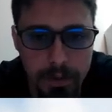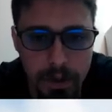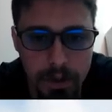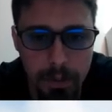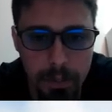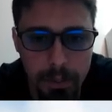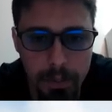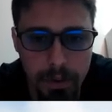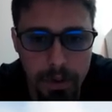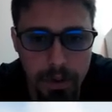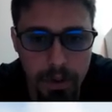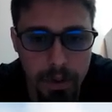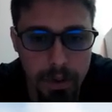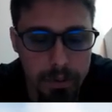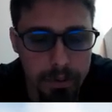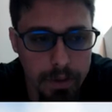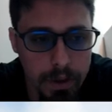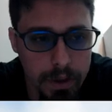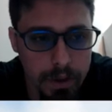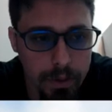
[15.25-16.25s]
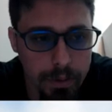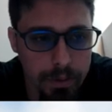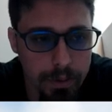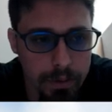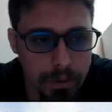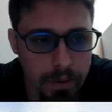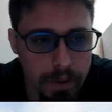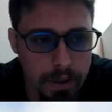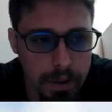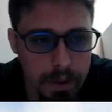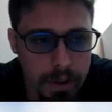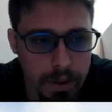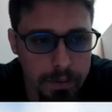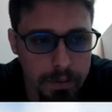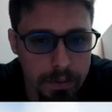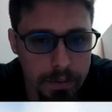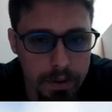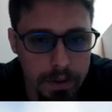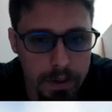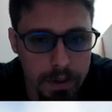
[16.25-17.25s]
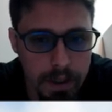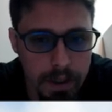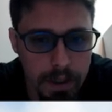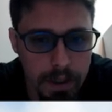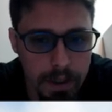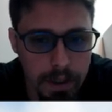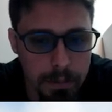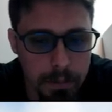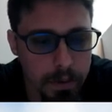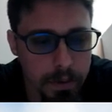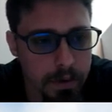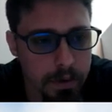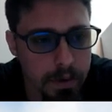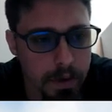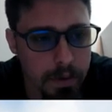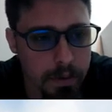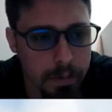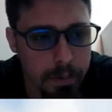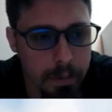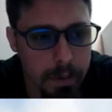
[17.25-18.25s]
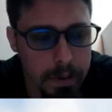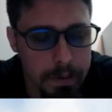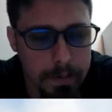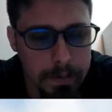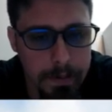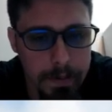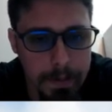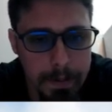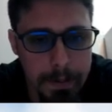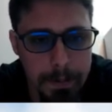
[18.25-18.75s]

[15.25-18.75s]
There are other videos for kind of expert stuff, but I